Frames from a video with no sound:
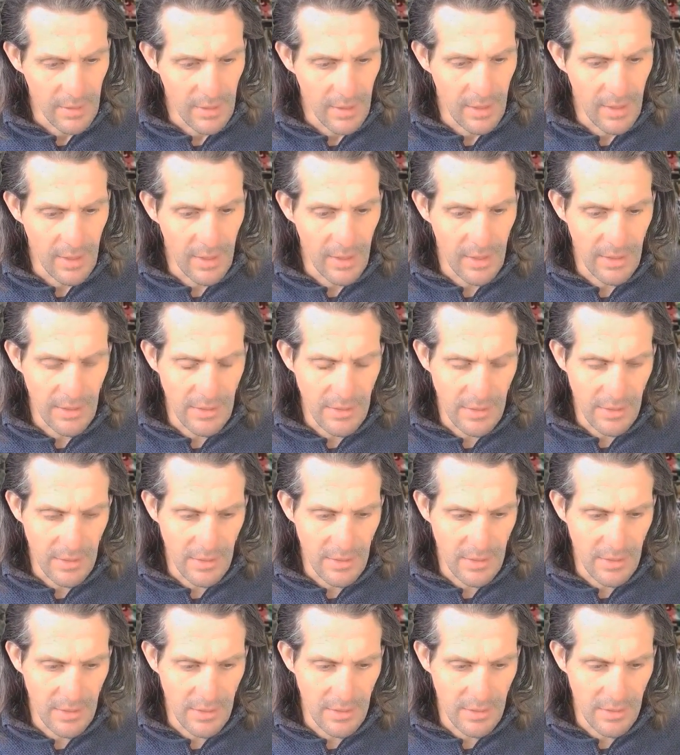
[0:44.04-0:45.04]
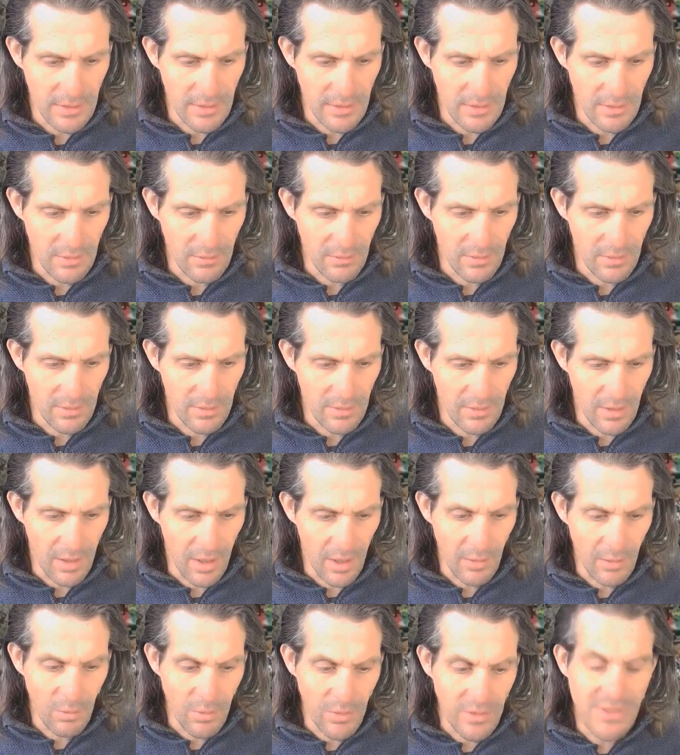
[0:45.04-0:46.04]
And
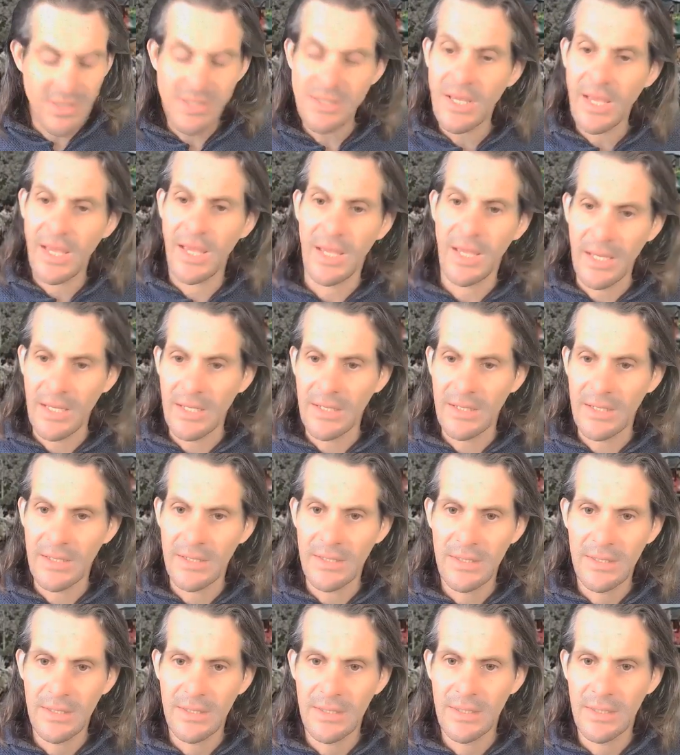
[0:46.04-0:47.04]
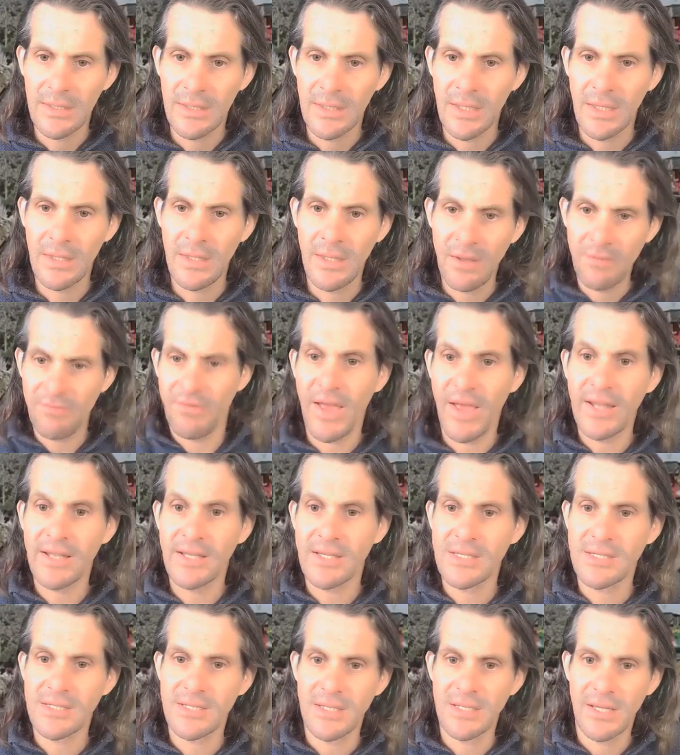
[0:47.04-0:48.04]
I would say that the
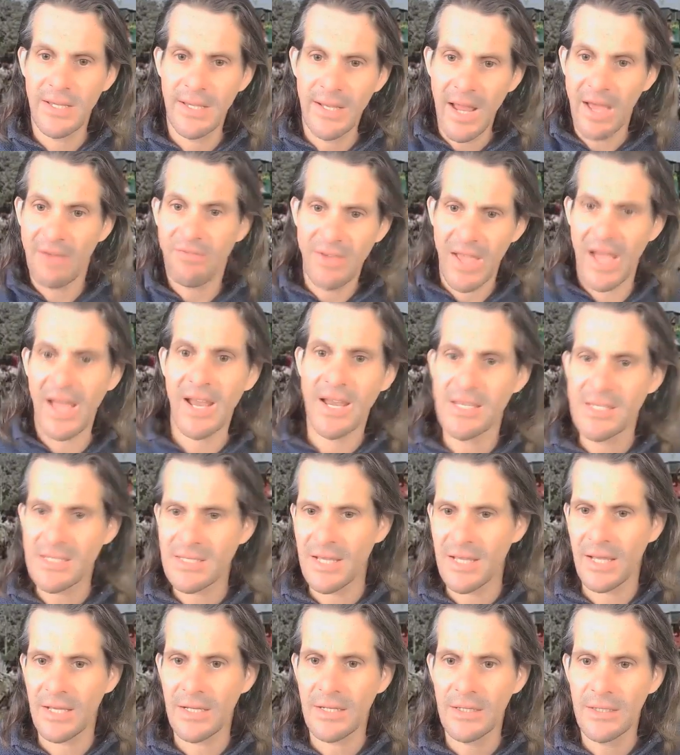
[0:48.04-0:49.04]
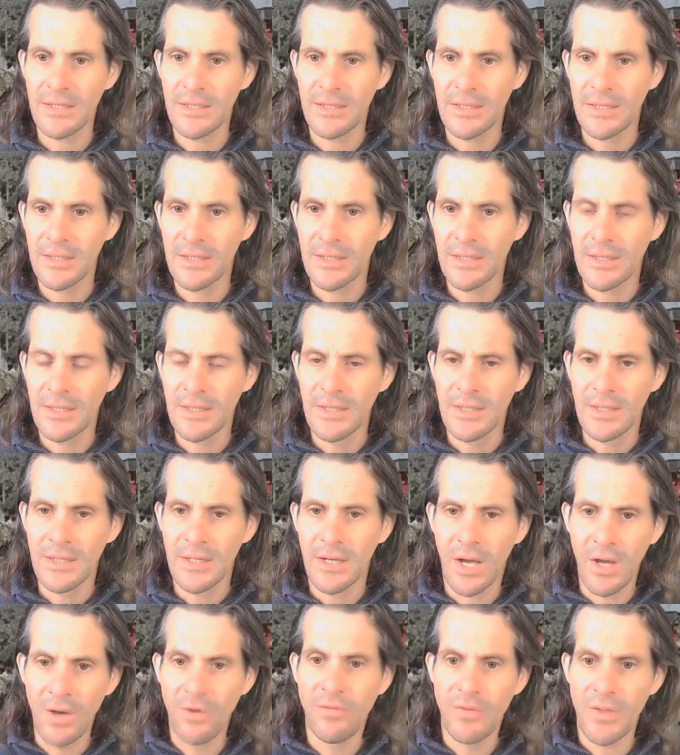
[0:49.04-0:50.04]
events in Afghanistan
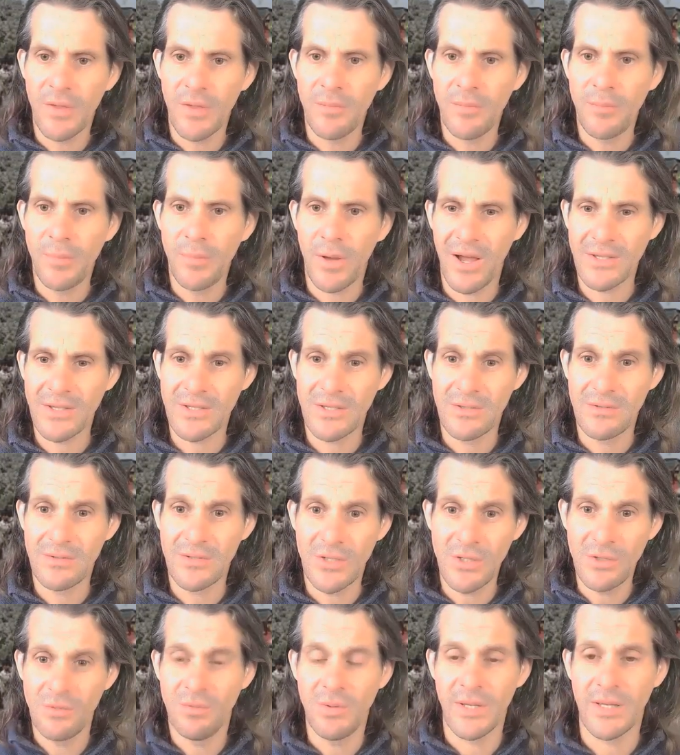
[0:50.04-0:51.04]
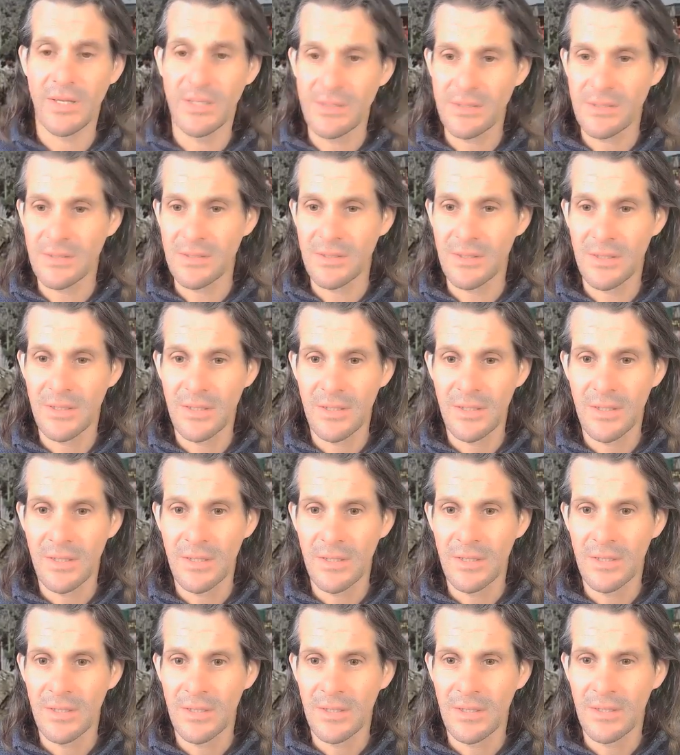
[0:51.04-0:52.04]
over the past two weeks,
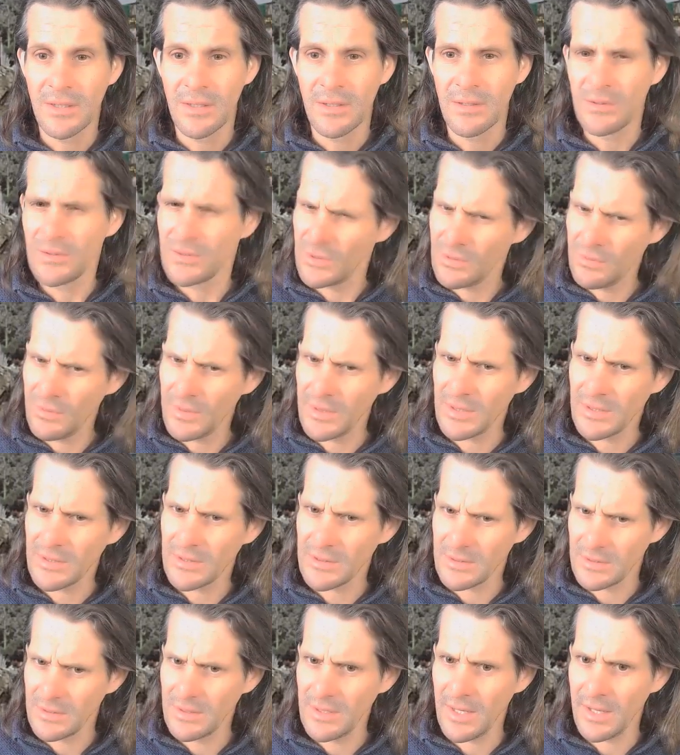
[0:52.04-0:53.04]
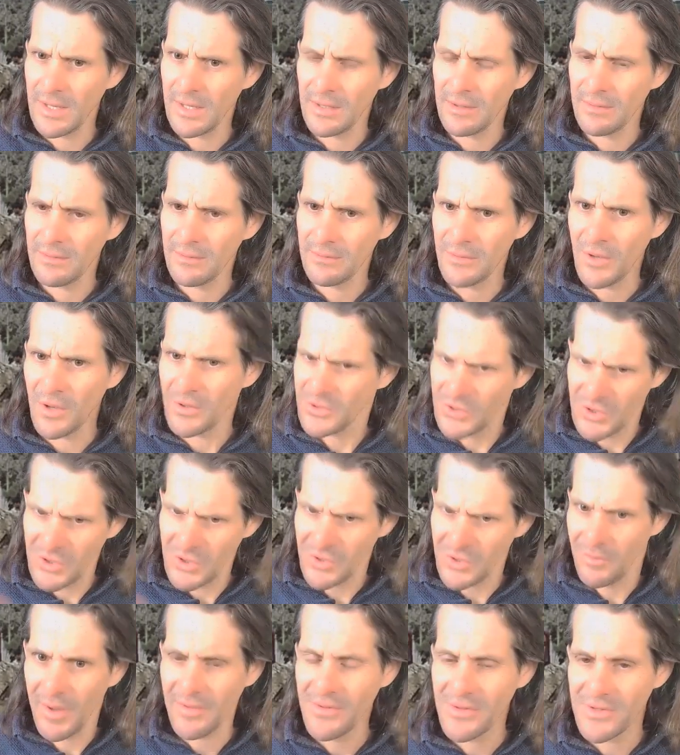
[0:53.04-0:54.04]
two weeks, yeah, not
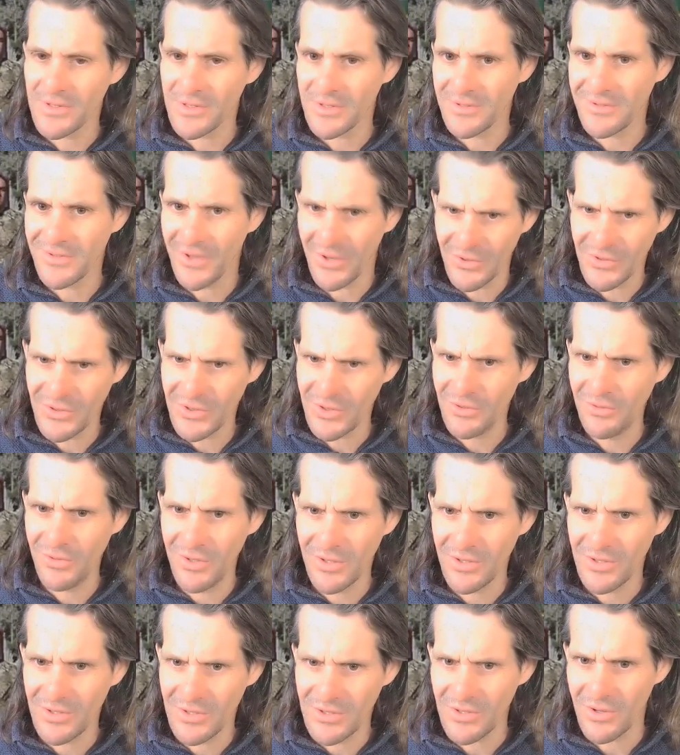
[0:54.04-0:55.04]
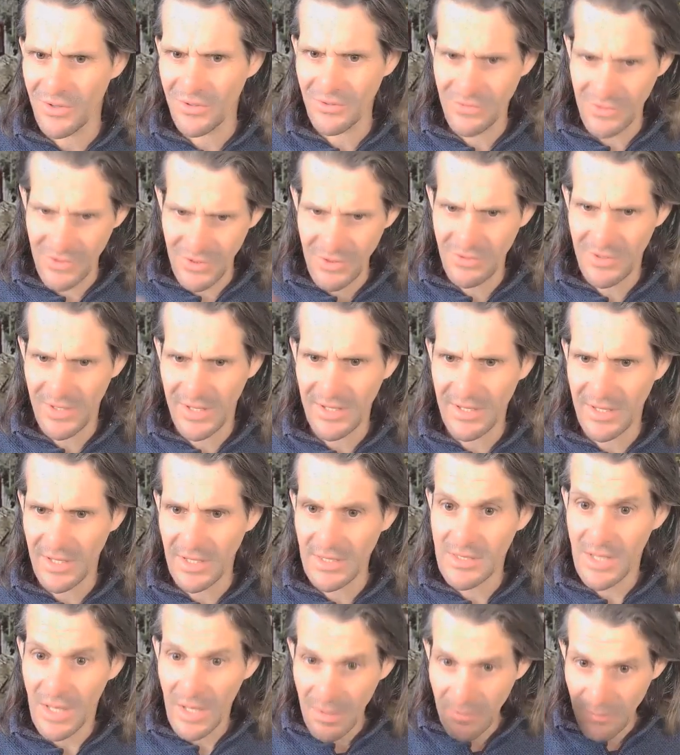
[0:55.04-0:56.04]
two months, not two years, not two
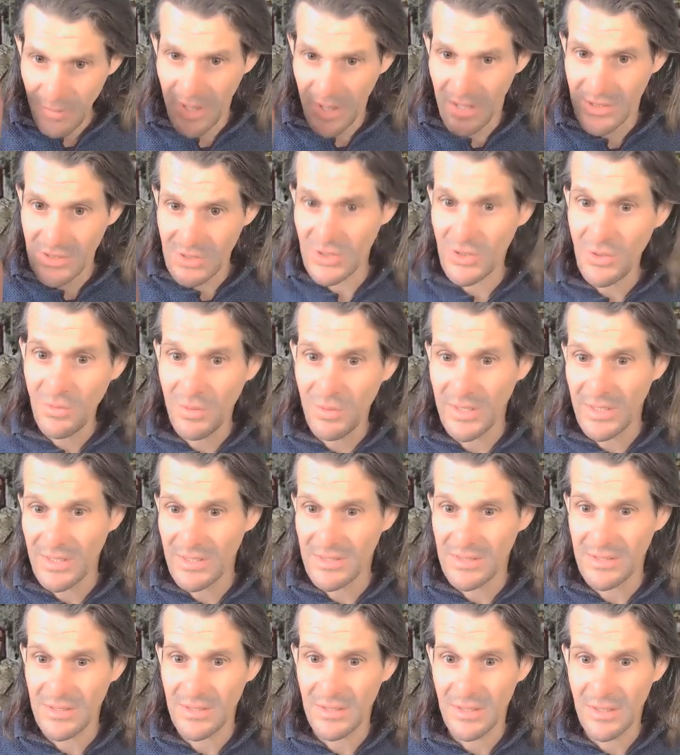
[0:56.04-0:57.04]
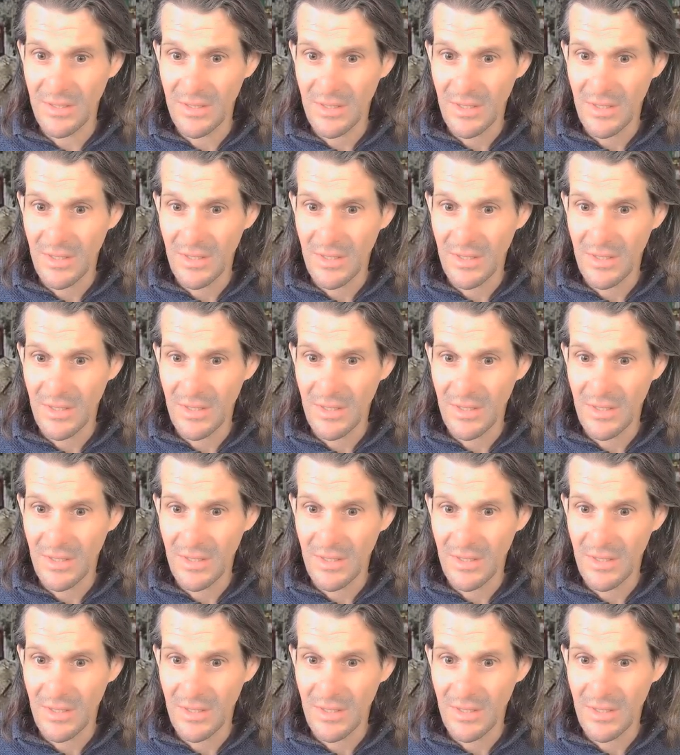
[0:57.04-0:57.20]
decades, past two weeks,